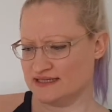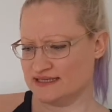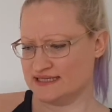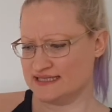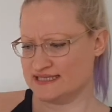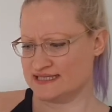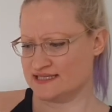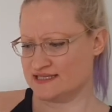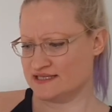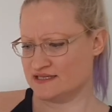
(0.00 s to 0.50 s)

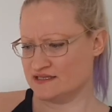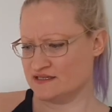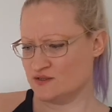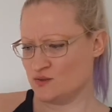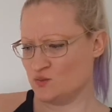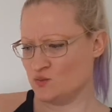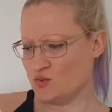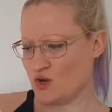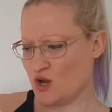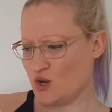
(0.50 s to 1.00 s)

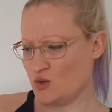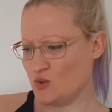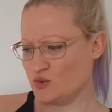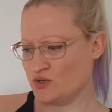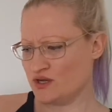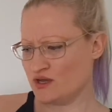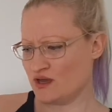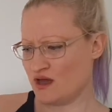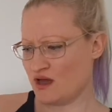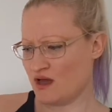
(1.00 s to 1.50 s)
glisten,
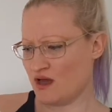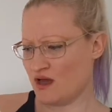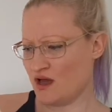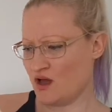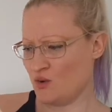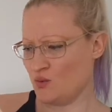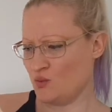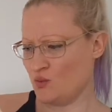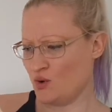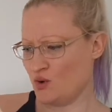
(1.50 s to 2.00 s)
woke,
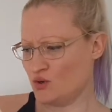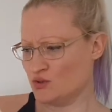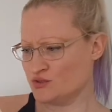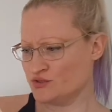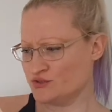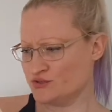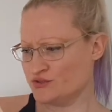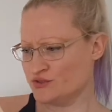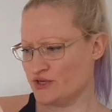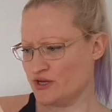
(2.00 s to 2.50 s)
a
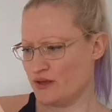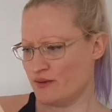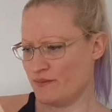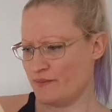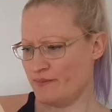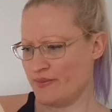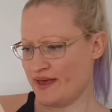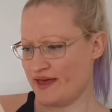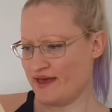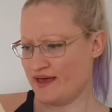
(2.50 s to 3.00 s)
wash,
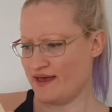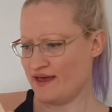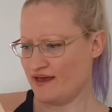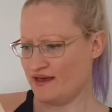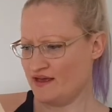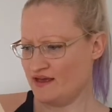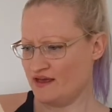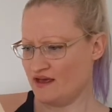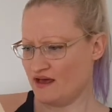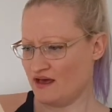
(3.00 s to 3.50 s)

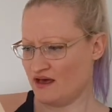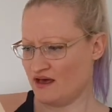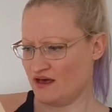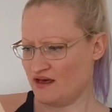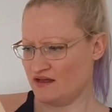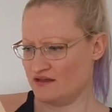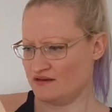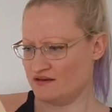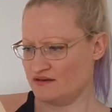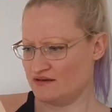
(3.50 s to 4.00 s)
bare,
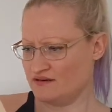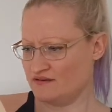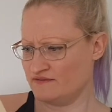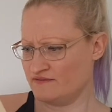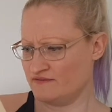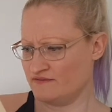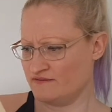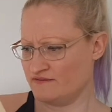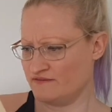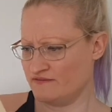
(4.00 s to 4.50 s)

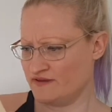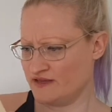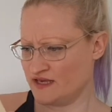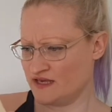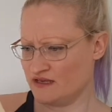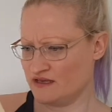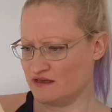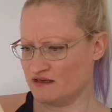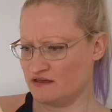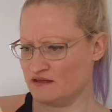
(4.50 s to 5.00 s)

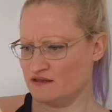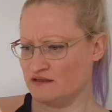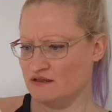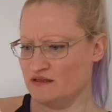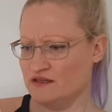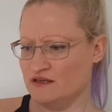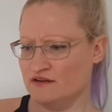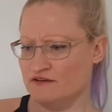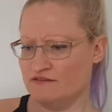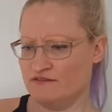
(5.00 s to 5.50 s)
unveil,